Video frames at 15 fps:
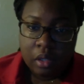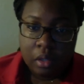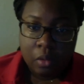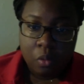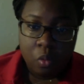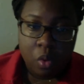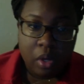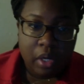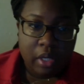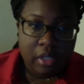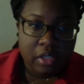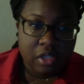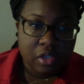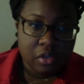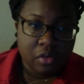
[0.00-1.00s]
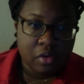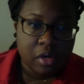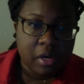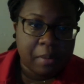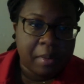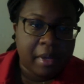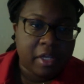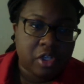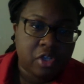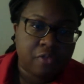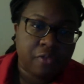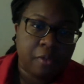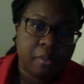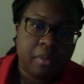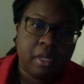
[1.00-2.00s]
What excluded a patient
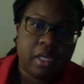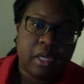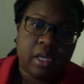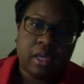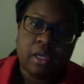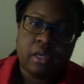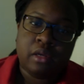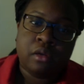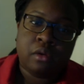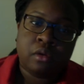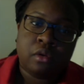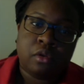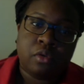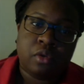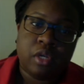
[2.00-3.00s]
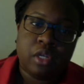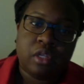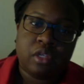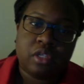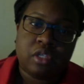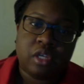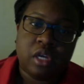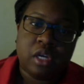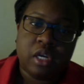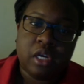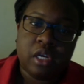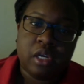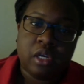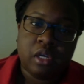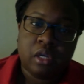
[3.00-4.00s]
from being included in the
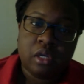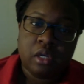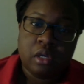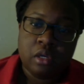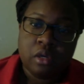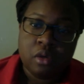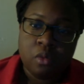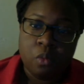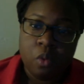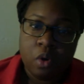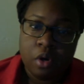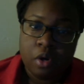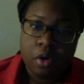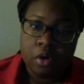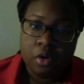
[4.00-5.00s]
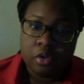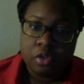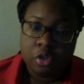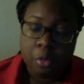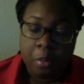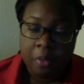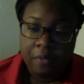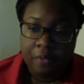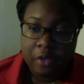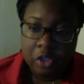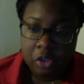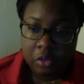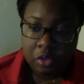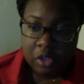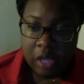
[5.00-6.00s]
study were
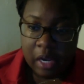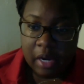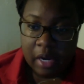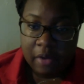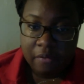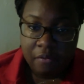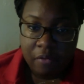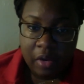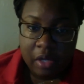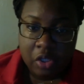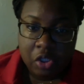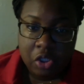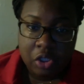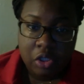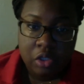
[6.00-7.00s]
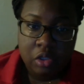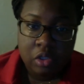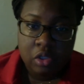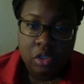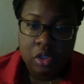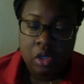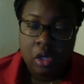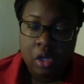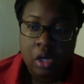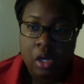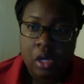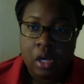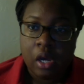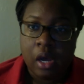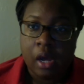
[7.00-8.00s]
superficial skin infections,
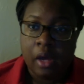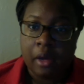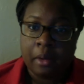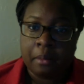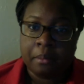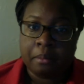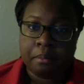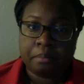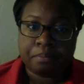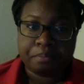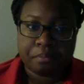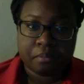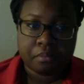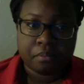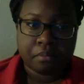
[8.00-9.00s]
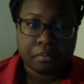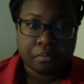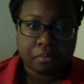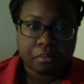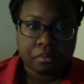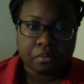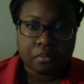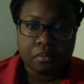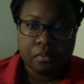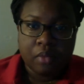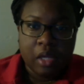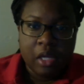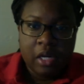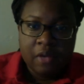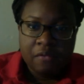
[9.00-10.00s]
an
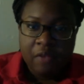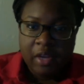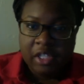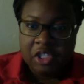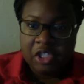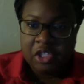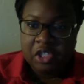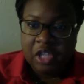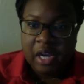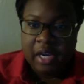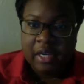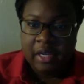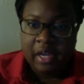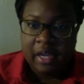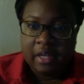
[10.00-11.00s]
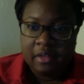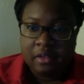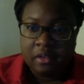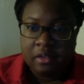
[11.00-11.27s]
infection site that